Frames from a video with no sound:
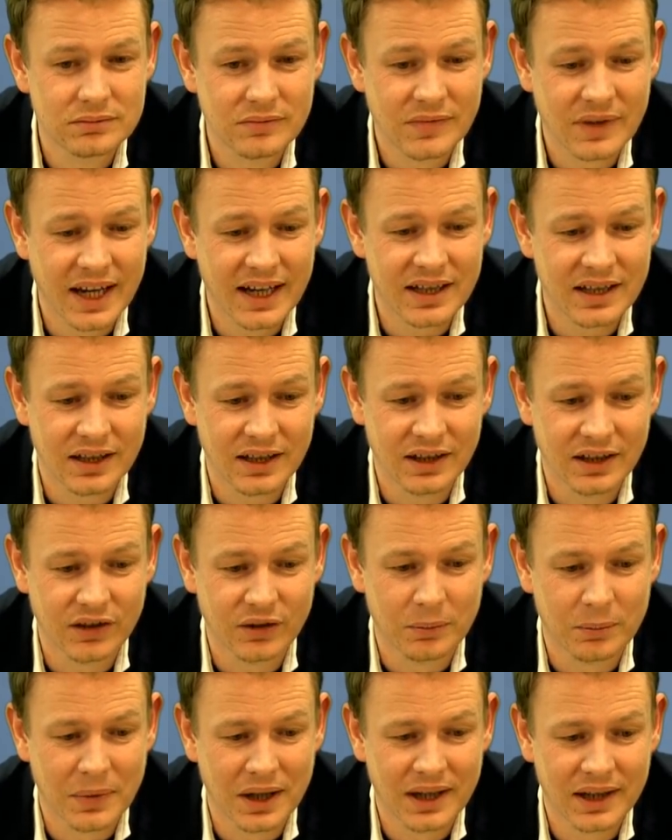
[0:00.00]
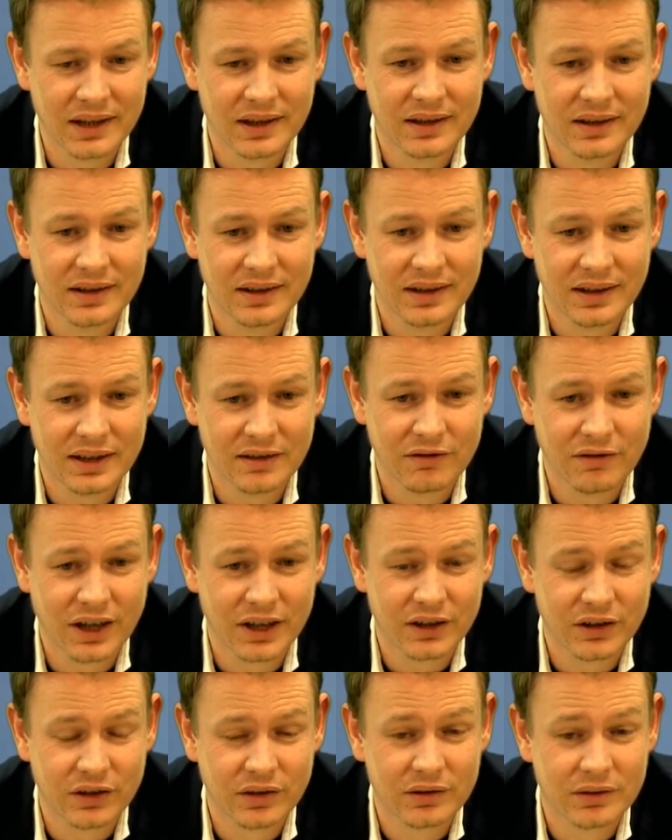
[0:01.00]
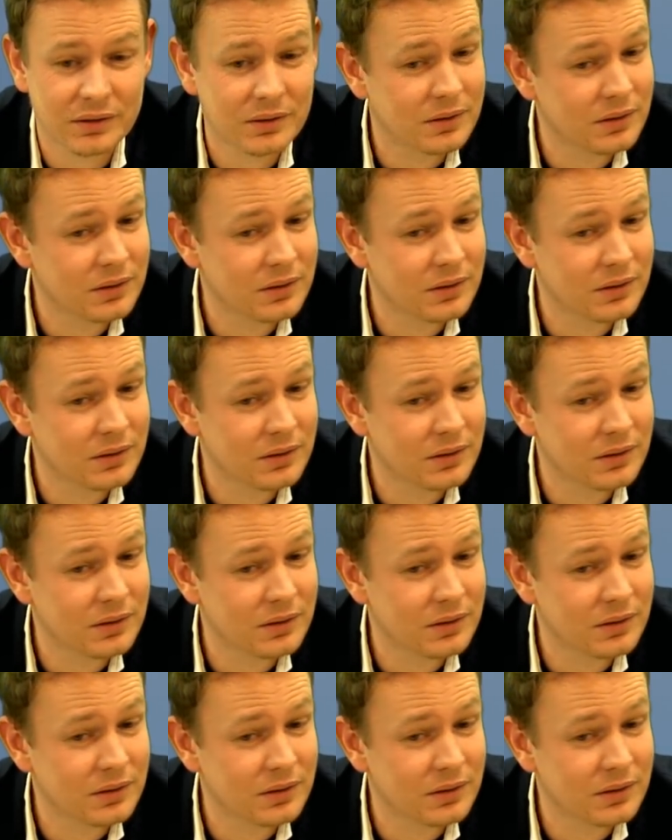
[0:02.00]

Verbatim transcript: That is my advice.